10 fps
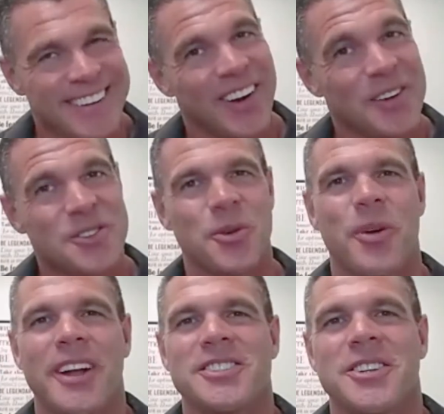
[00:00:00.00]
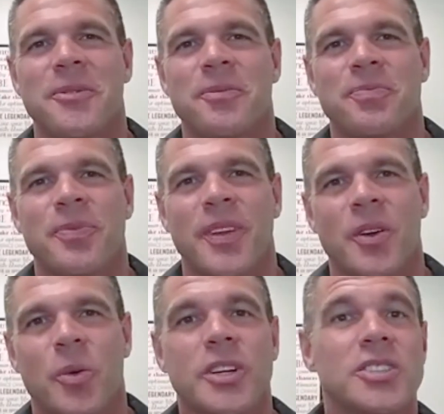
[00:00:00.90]
not so much.
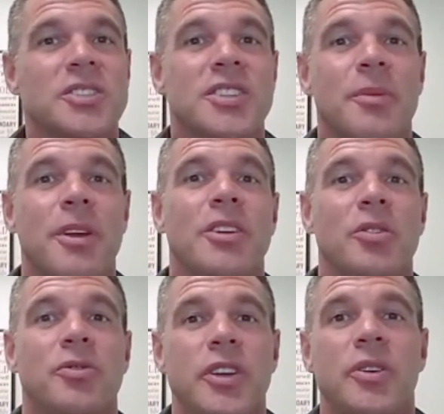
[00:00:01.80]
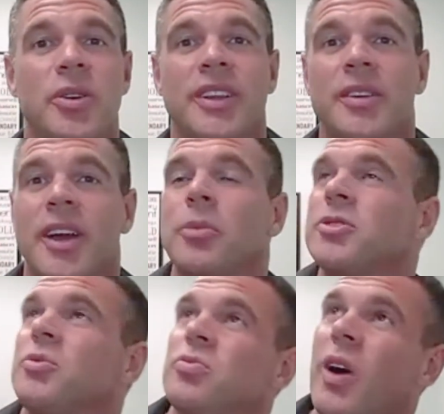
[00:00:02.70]
Questions that make you feel good, that
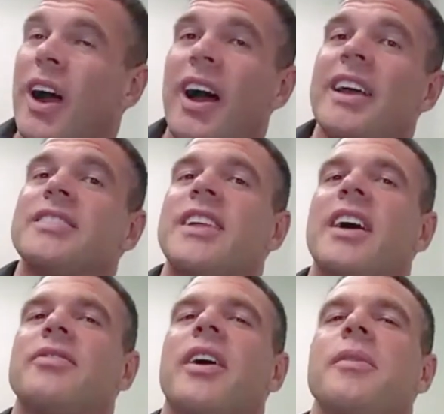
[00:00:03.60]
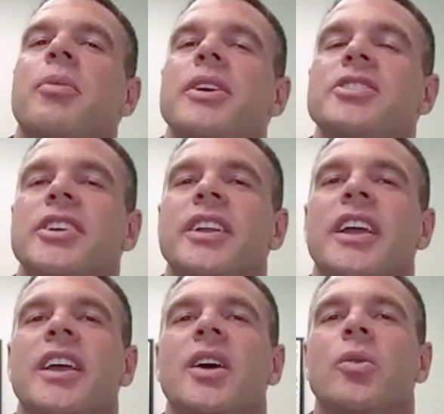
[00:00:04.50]
helps you rise that vibration,
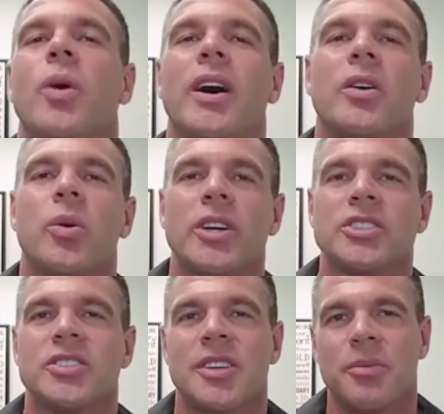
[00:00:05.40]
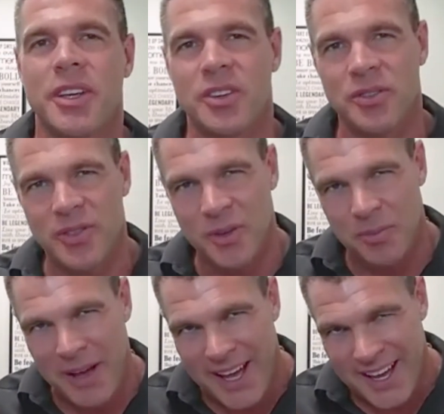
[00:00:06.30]
while questions that make you
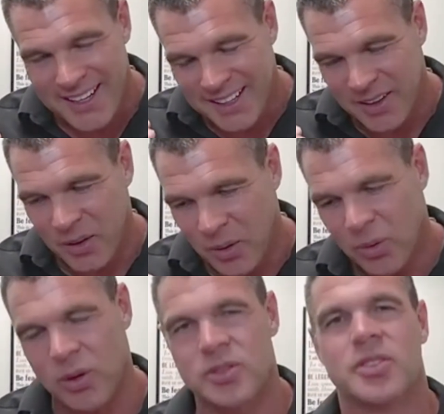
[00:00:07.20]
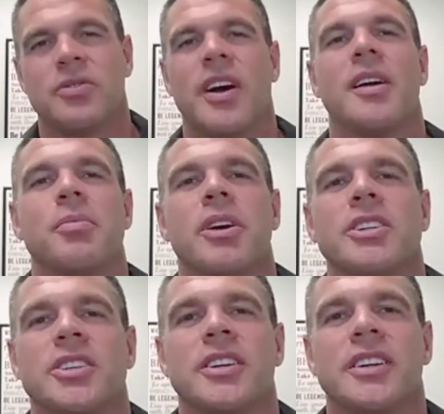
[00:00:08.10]
feel bad, it lowers the
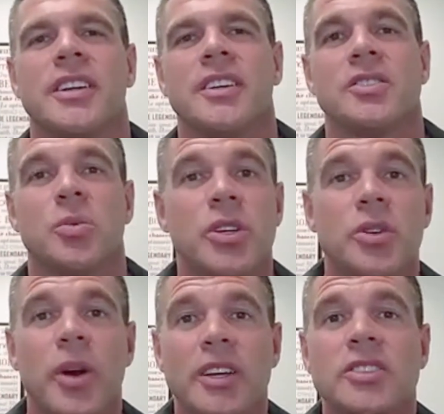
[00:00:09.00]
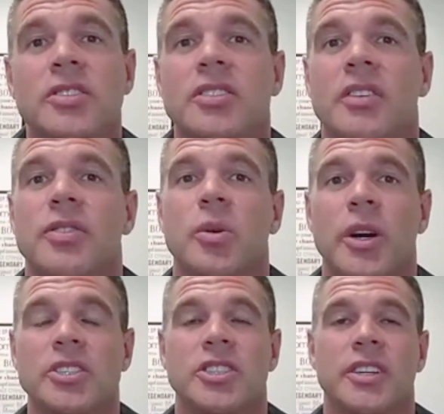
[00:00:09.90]
vibration. So when you ask yourself a
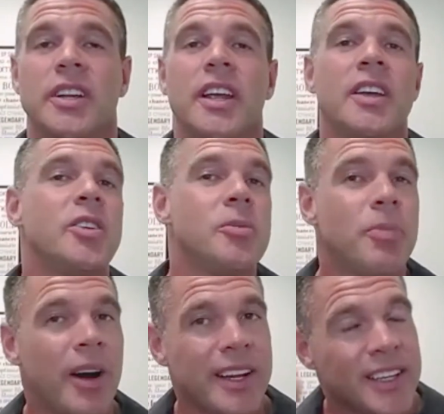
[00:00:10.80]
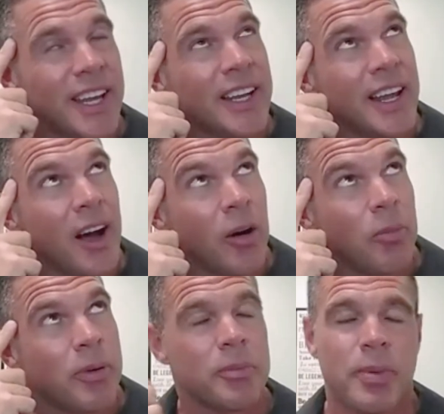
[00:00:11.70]
question, your mind can't
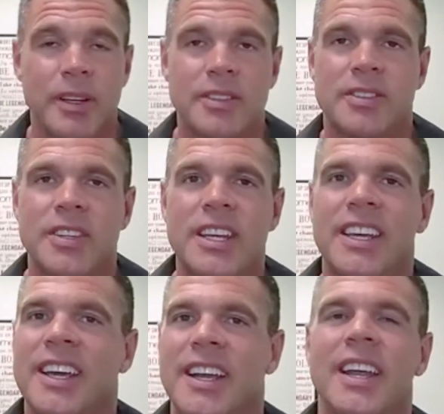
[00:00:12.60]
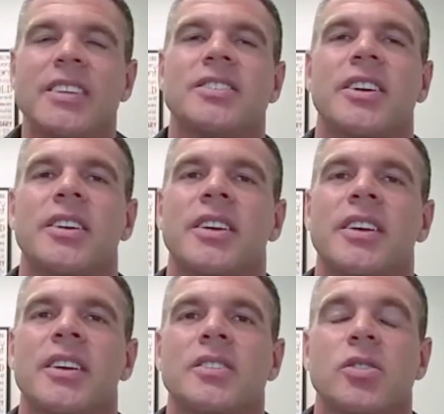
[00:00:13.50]
help but seek an answer.
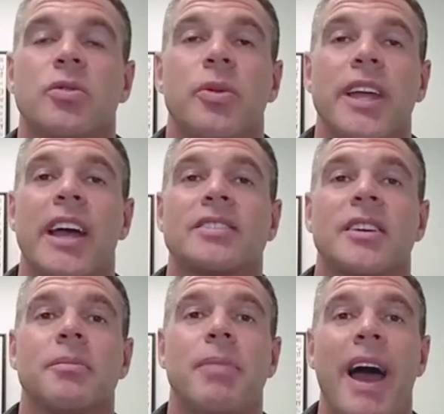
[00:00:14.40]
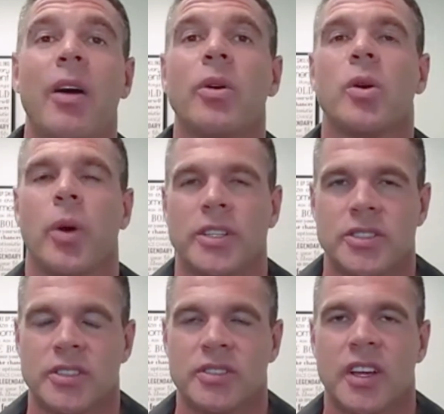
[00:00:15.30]
So if we ask empowered
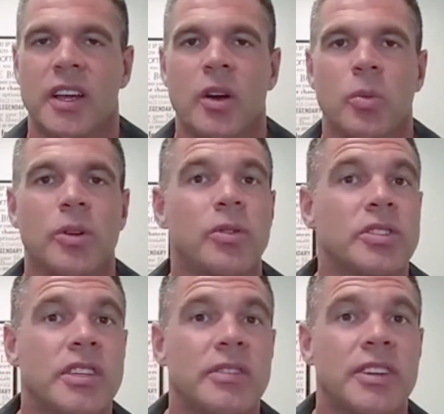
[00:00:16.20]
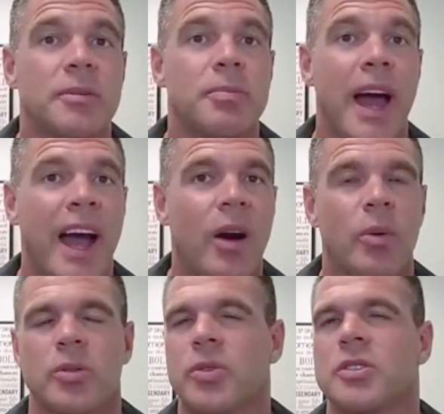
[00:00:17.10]
questions, we received
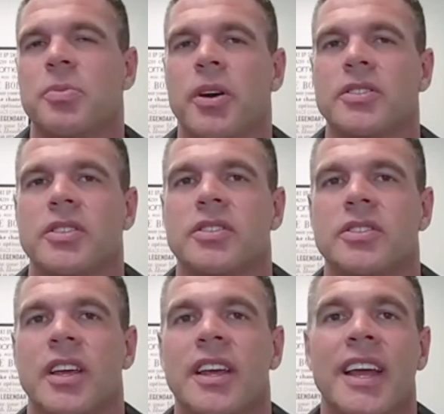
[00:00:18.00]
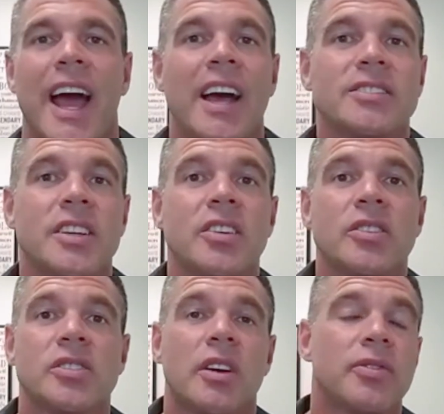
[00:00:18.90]
empowered responses. Asking
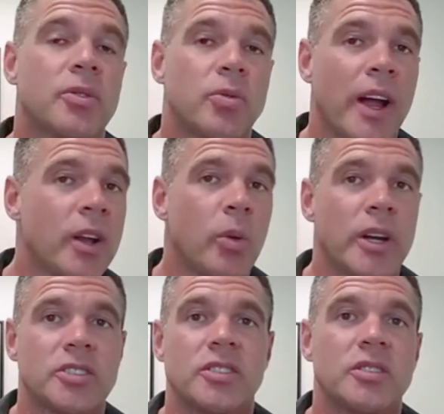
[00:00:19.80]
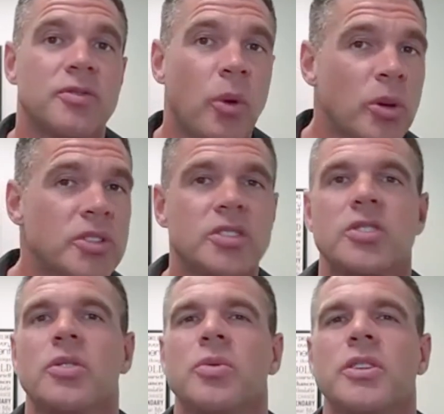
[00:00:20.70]
yourself the right questions
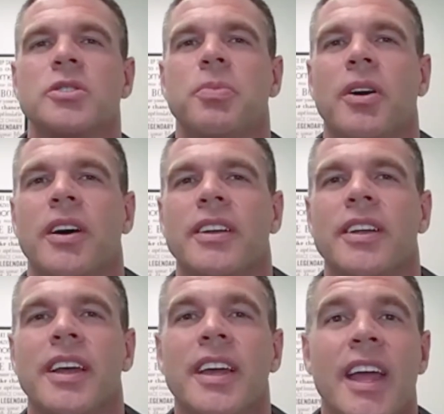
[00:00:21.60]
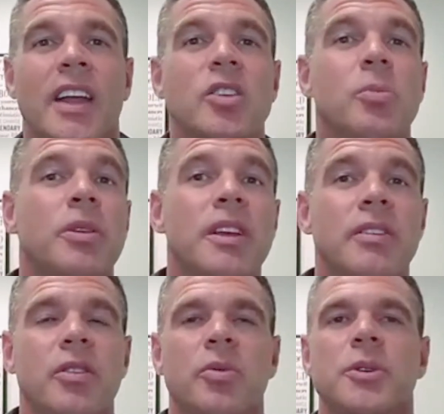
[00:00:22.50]
forces you to respond, and you
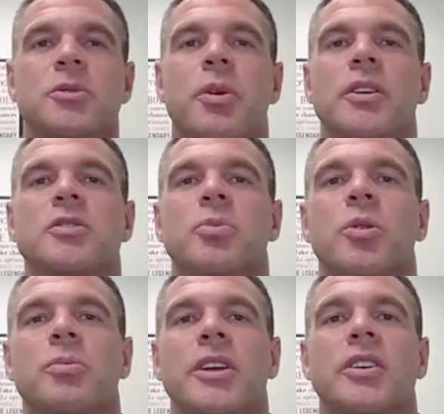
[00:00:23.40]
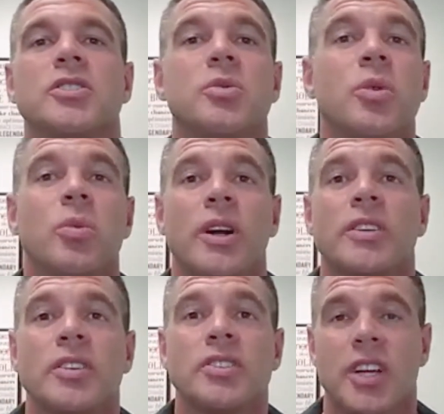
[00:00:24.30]
believe your response more because you will
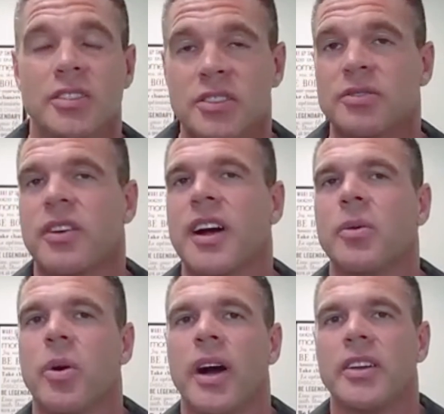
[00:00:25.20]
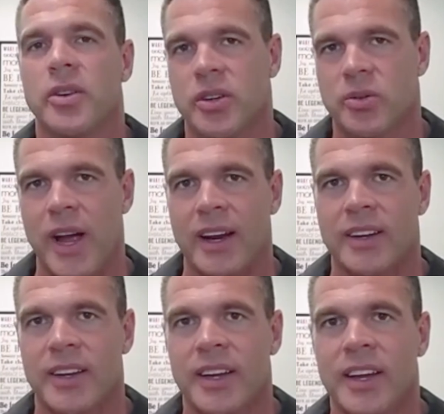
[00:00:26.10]
want to justify why you're
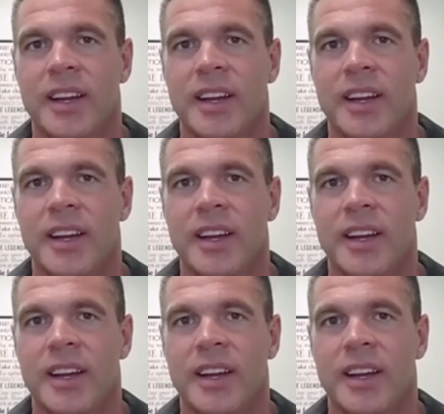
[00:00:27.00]
correct.